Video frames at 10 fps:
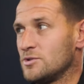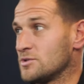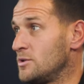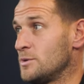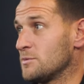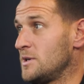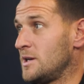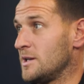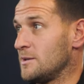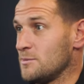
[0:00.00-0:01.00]
Doesn't always work
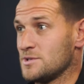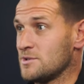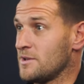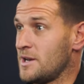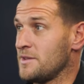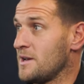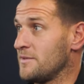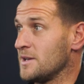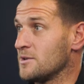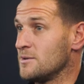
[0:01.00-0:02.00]
like that. We saw that in the
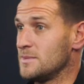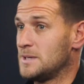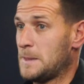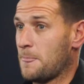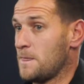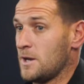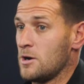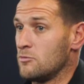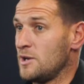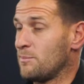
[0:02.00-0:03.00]
F A Cup. They
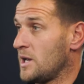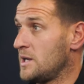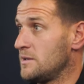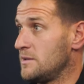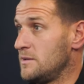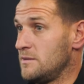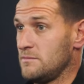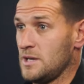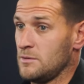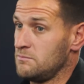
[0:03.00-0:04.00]
got a replay.
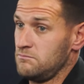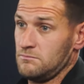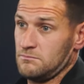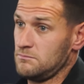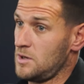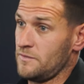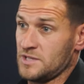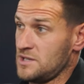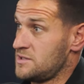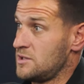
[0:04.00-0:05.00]
They were
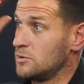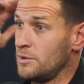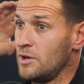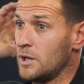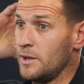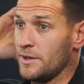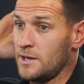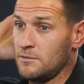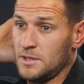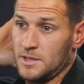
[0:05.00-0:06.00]
obviously still doing really well
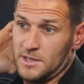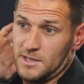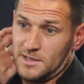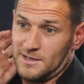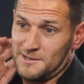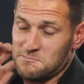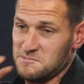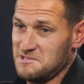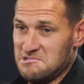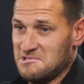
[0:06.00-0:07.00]
now. Um,
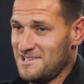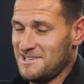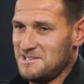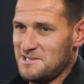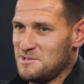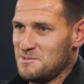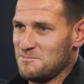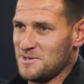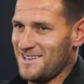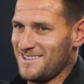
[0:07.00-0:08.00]

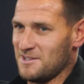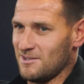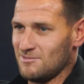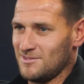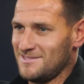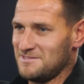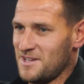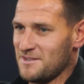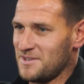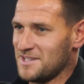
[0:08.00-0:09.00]
but yeah, I,
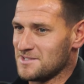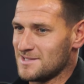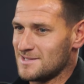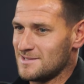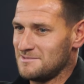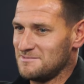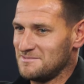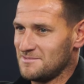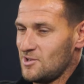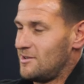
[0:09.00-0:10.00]
their fans
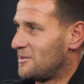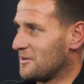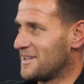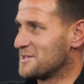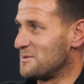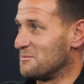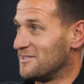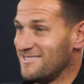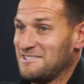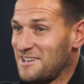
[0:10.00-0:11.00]
got a lot against me.
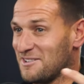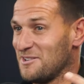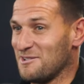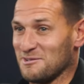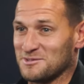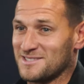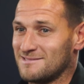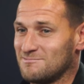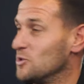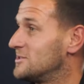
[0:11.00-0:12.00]
But I don't know. It
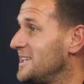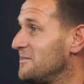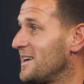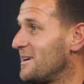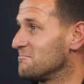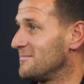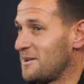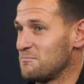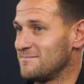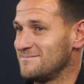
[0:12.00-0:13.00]
was good T V. I,
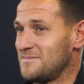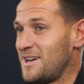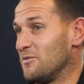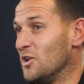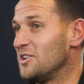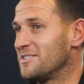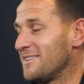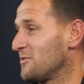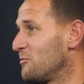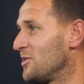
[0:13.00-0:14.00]
I, I've heard.
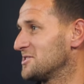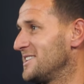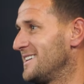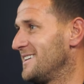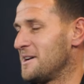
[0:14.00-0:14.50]
I've not watched it.